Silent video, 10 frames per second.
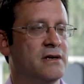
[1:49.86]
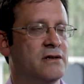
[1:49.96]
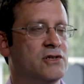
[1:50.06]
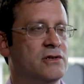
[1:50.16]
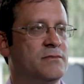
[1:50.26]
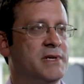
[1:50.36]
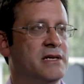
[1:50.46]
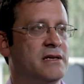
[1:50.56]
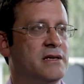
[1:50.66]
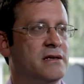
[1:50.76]
to
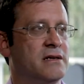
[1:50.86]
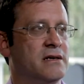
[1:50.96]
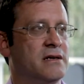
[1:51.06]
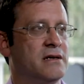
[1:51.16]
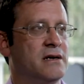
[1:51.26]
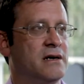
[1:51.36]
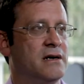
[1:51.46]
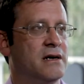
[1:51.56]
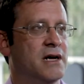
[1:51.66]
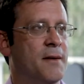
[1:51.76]
be
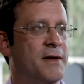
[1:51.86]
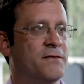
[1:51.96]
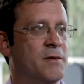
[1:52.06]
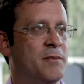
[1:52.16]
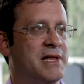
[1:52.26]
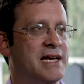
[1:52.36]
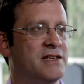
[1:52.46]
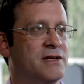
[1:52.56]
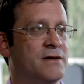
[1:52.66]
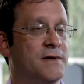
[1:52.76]
uh, coming from a
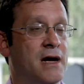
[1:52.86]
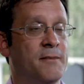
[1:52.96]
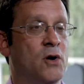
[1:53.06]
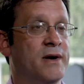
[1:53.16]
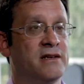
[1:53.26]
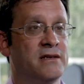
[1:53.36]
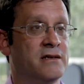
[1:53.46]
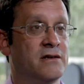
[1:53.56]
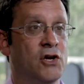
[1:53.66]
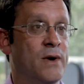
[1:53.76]
place of I'm going
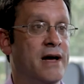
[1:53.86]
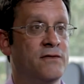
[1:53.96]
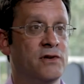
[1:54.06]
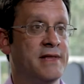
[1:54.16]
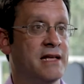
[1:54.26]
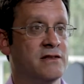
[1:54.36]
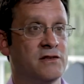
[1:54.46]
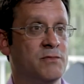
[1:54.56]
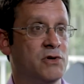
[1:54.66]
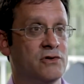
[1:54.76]
to go after that
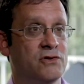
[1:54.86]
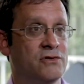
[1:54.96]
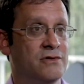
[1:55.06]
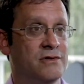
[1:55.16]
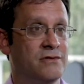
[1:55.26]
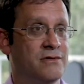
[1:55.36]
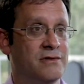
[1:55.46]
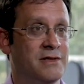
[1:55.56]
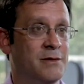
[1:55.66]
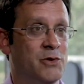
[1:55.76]
spiritual
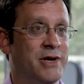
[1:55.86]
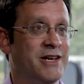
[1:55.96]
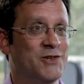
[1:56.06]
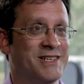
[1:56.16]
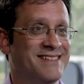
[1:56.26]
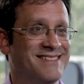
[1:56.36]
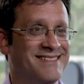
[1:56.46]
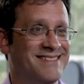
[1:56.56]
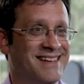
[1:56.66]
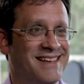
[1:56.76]

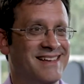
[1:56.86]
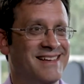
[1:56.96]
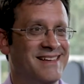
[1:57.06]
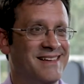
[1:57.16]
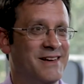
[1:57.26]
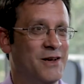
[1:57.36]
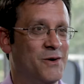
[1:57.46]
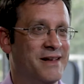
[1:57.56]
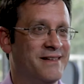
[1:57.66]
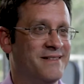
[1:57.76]
liberation, you
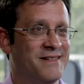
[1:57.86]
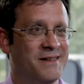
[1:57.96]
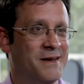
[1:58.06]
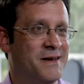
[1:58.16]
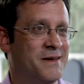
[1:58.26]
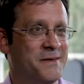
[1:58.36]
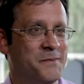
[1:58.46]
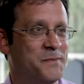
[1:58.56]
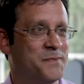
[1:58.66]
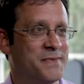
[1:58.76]
know, and uh,
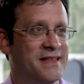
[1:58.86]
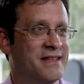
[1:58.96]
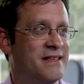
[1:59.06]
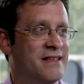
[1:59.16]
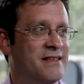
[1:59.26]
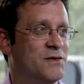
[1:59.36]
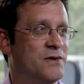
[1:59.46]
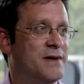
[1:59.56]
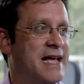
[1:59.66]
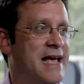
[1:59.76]

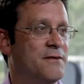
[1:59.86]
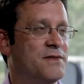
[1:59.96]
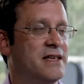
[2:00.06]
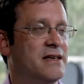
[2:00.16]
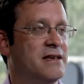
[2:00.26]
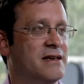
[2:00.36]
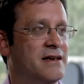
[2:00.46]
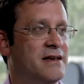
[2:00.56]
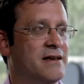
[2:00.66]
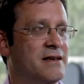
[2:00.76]
sort of I have the
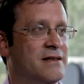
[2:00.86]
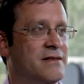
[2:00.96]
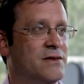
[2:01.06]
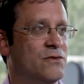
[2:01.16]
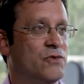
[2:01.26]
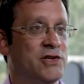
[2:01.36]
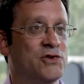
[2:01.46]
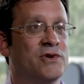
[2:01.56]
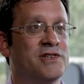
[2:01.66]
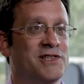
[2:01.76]
the
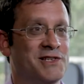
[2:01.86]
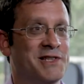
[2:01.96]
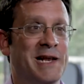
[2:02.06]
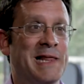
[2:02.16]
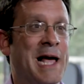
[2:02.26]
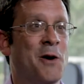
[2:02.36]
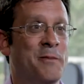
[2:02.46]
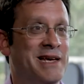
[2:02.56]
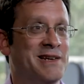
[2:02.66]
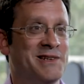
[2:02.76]
resources that allow me